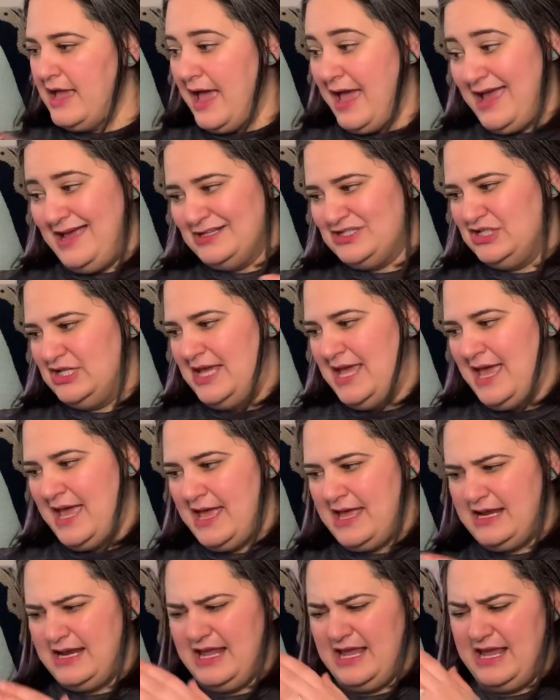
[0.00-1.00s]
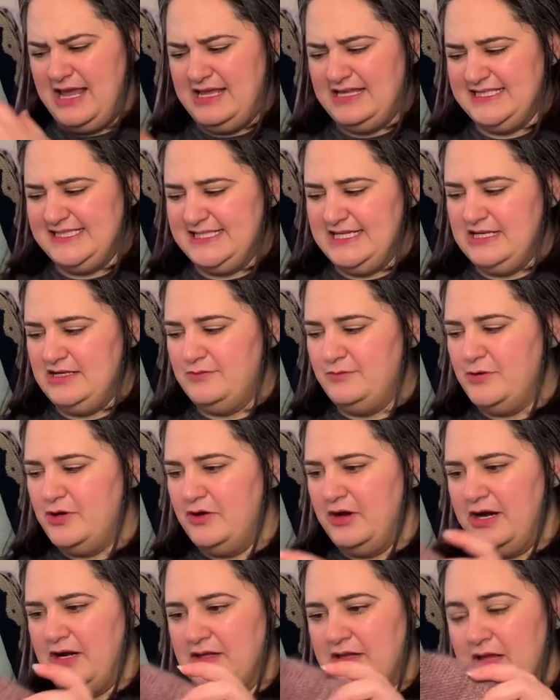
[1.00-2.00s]
actually had a skein of
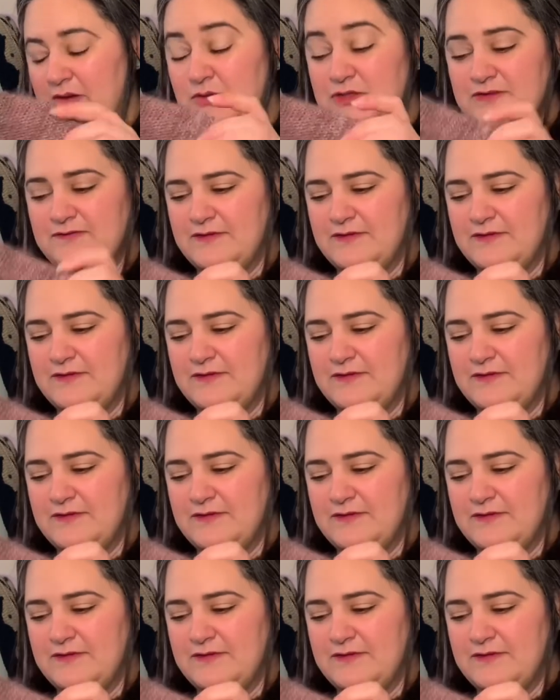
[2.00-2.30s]
mohair that was